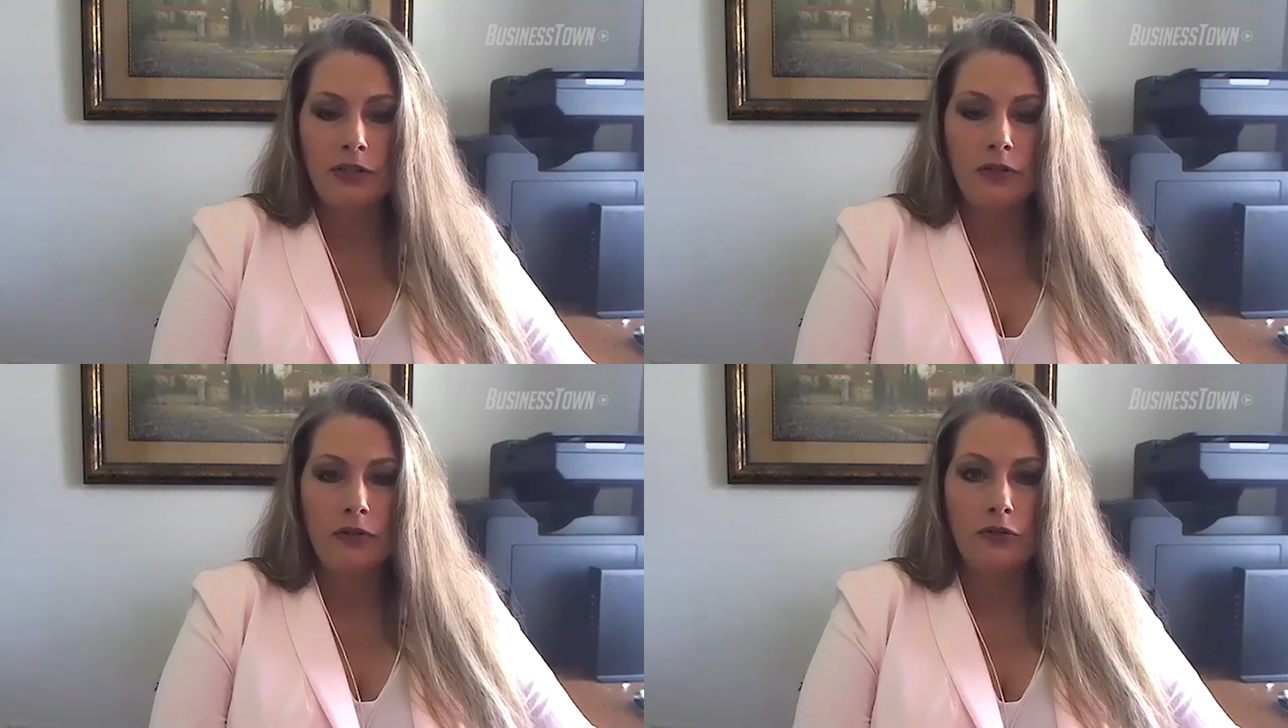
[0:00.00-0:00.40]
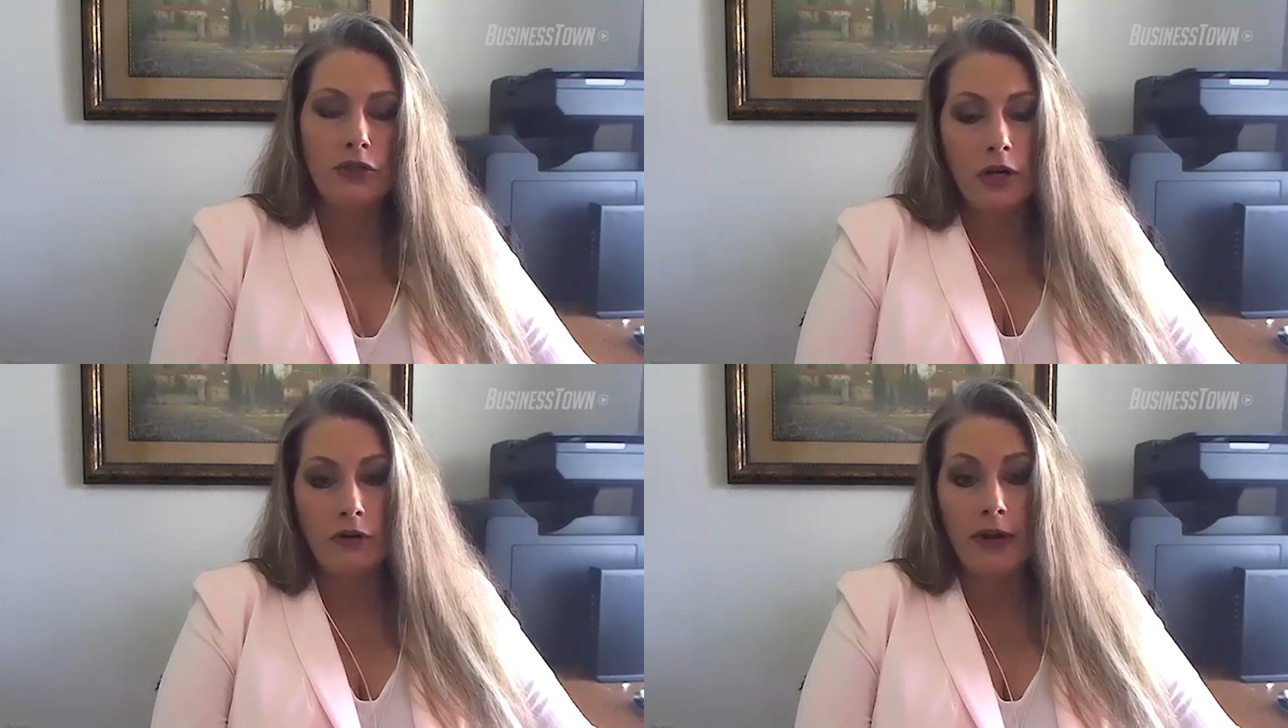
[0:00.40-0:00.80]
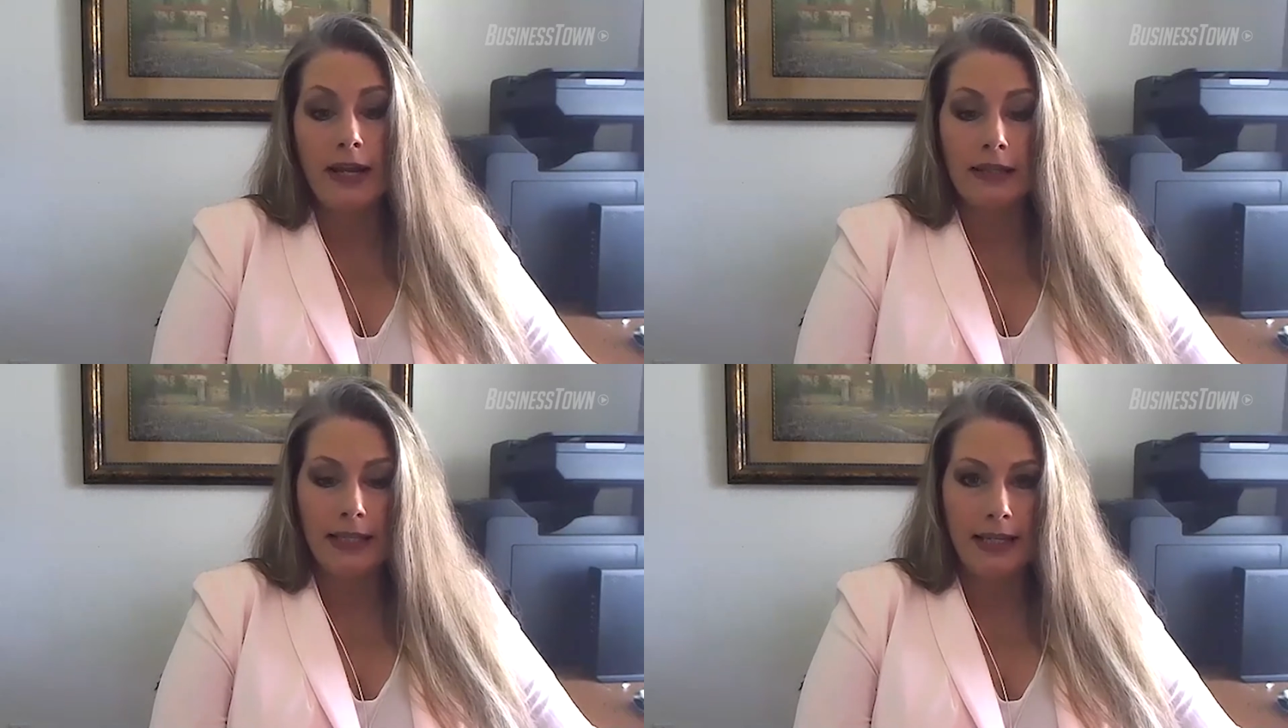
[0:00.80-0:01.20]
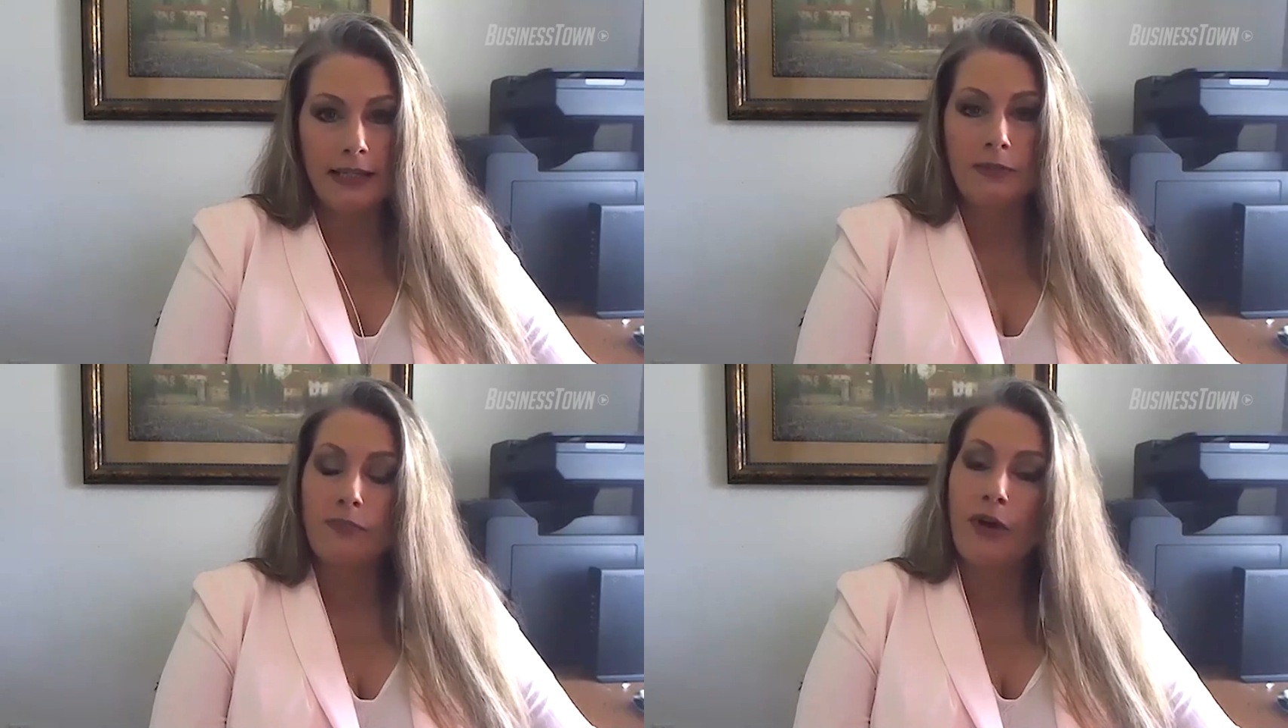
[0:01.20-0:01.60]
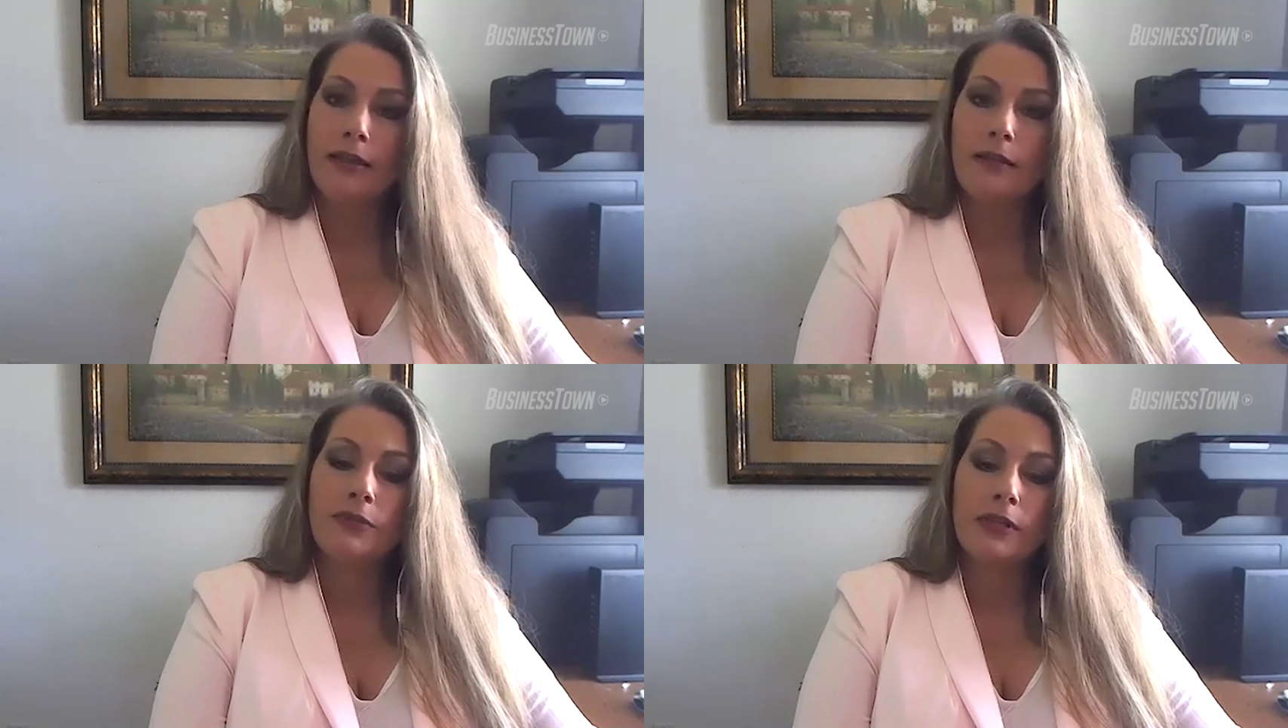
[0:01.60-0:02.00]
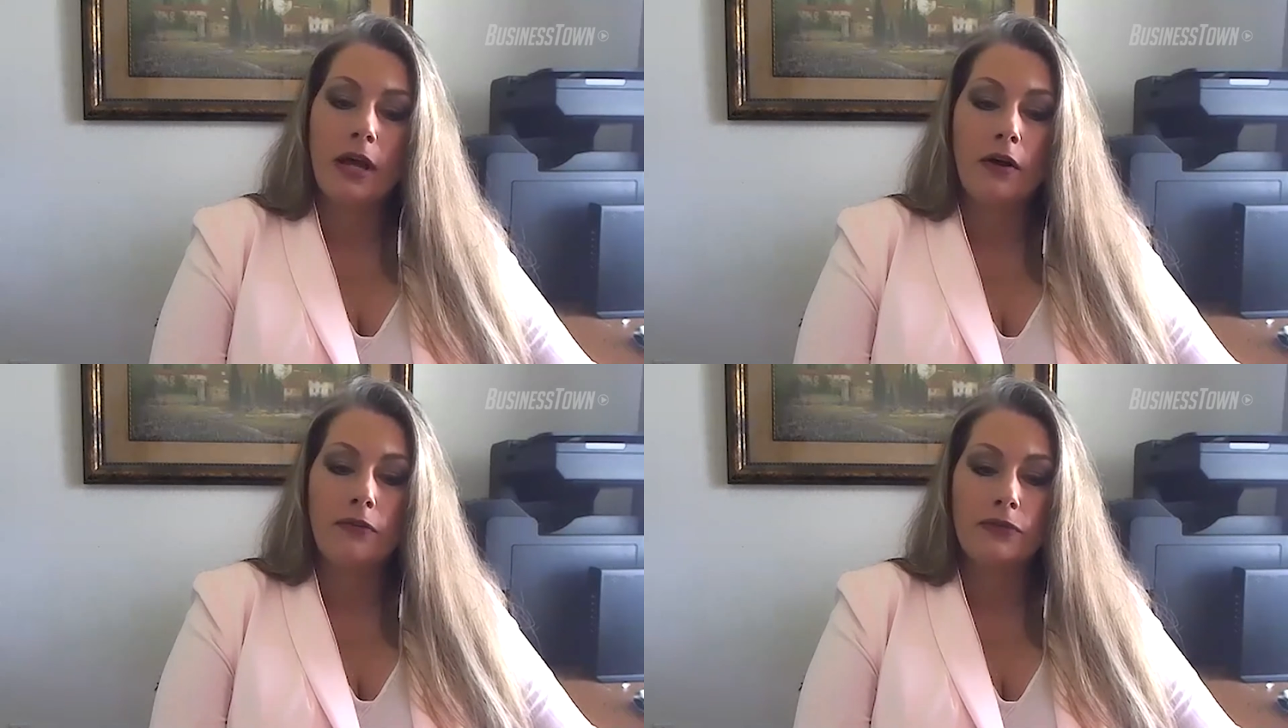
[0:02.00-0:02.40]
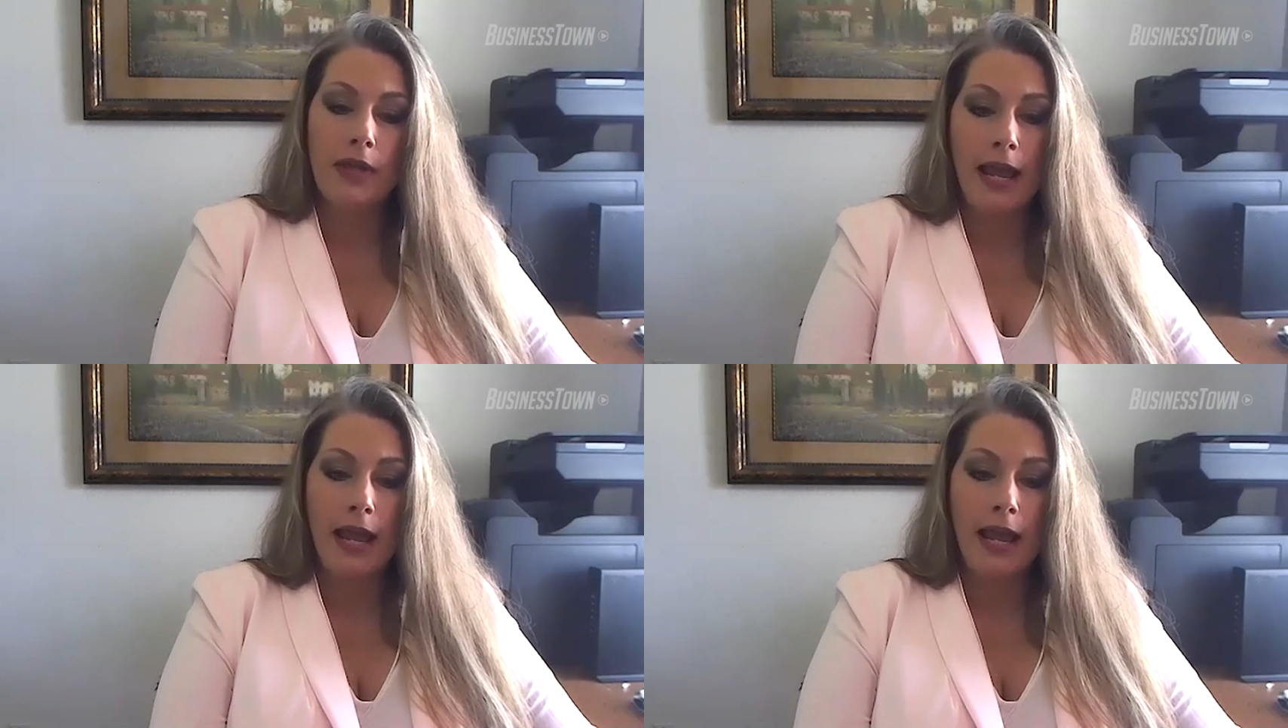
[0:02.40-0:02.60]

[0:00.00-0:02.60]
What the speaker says: to generate leads, brand themselves,